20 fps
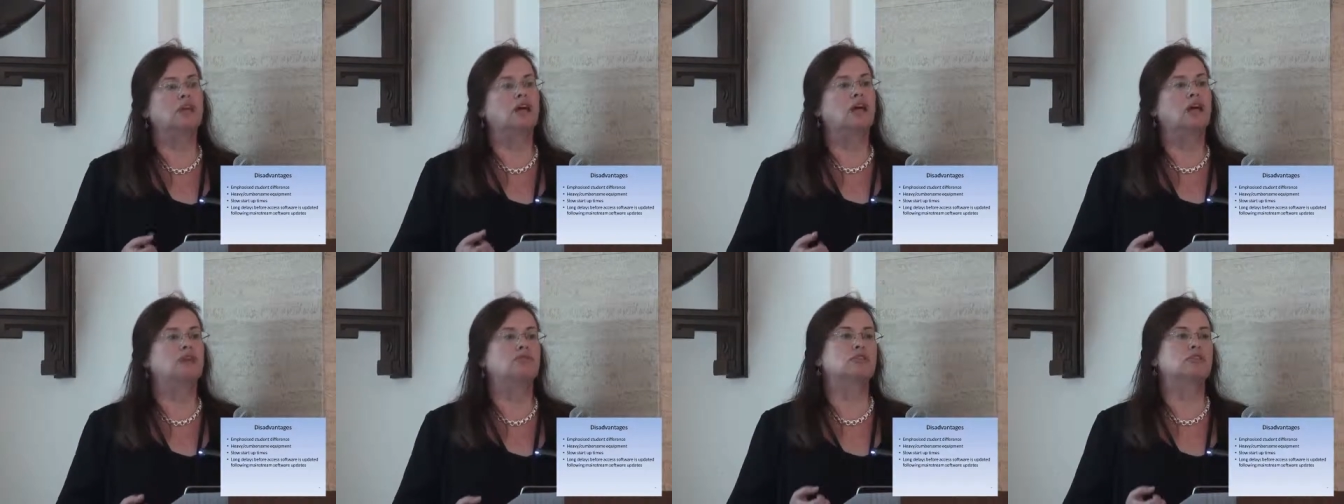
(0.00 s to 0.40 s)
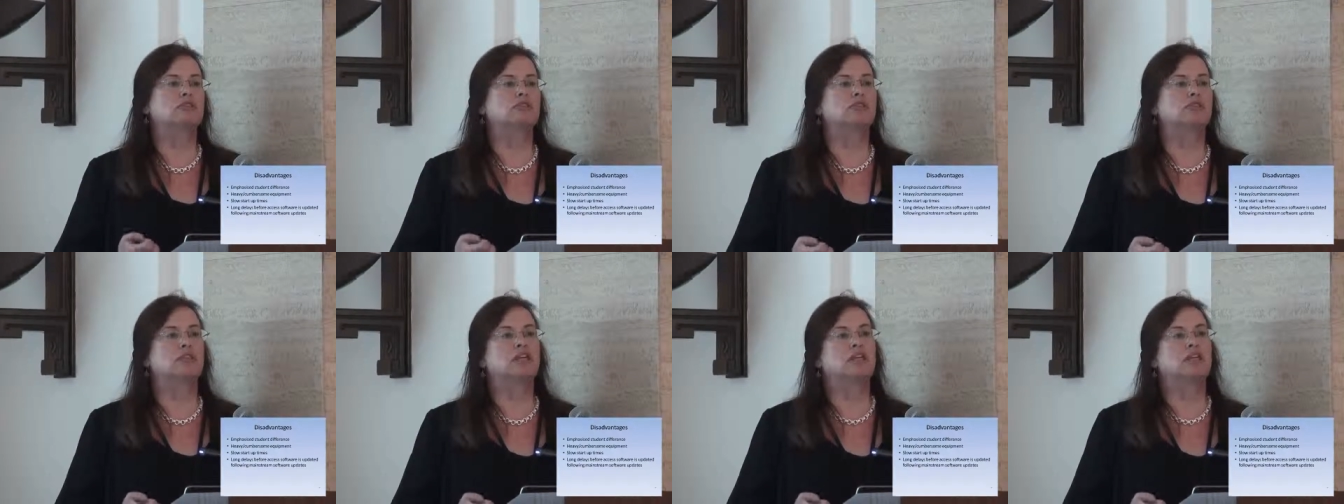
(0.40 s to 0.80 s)

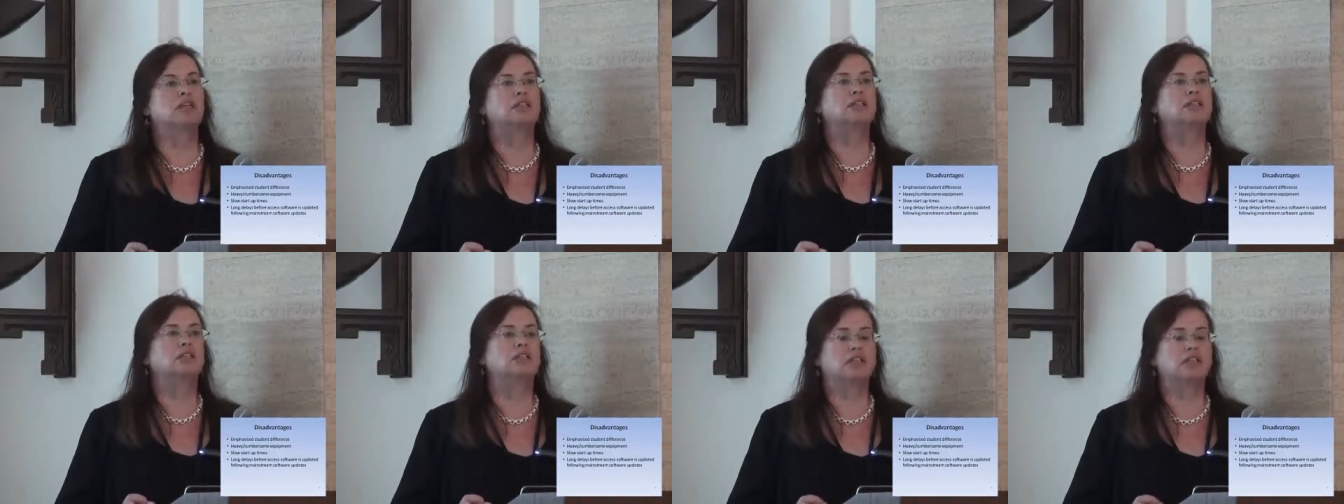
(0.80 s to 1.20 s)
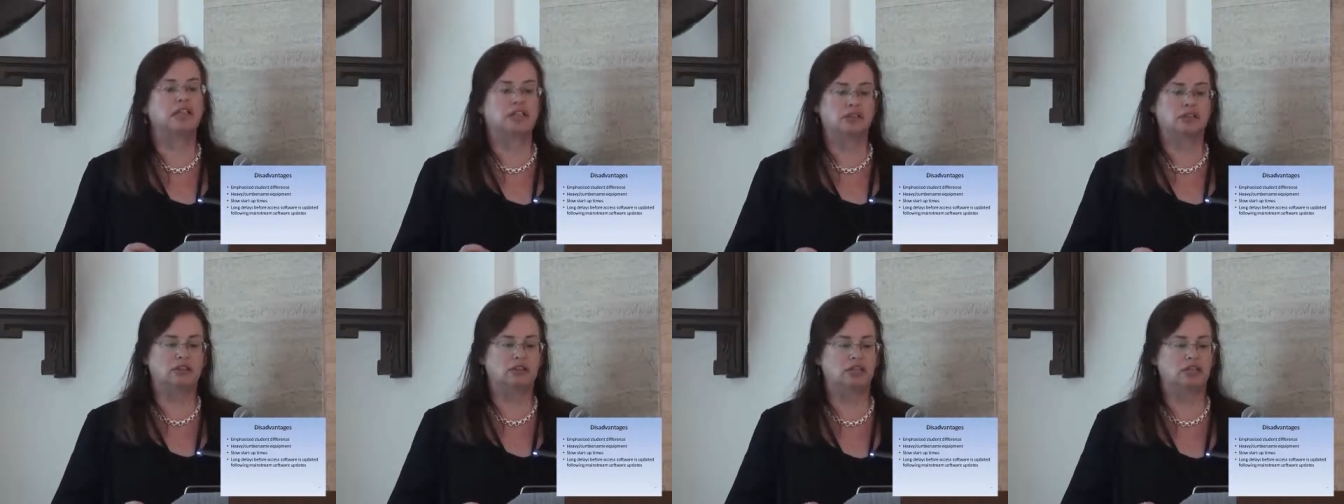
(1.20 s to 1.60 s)
out-of-date
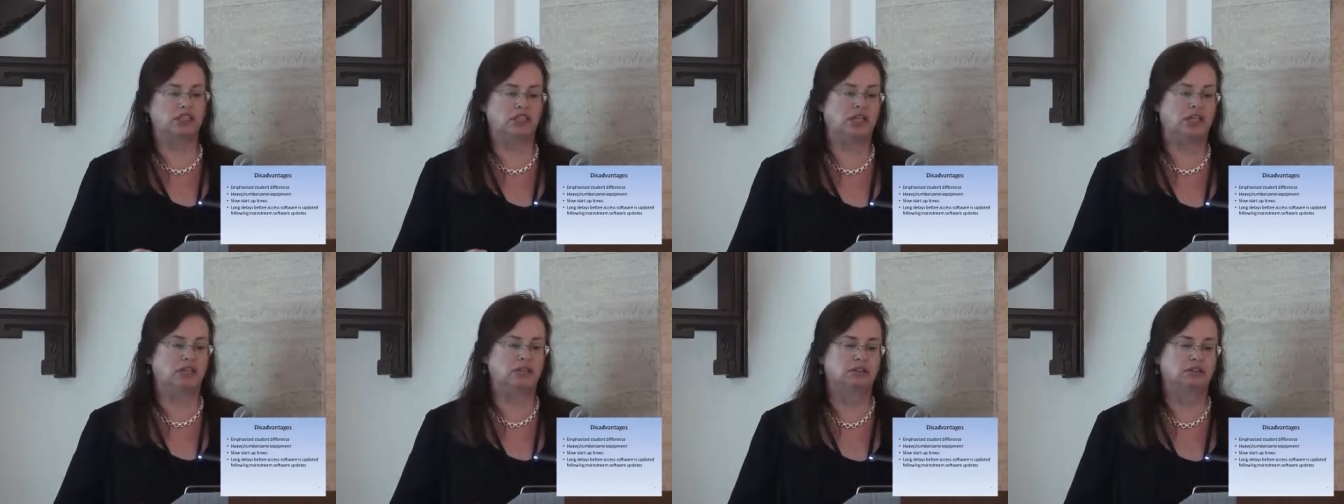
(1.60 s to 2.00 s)
technology.